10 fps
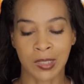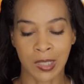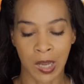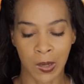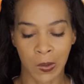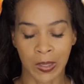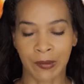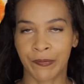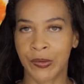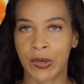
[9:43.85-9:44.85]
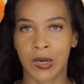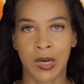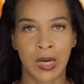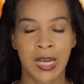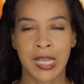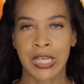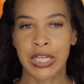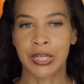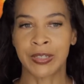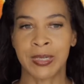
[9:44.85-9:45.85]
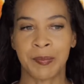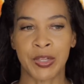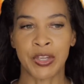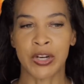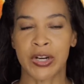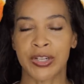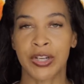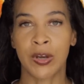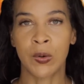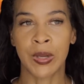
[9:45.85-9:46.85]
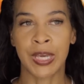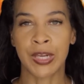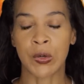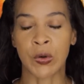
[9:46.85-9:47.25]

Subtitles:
So if you're dipping your toe in,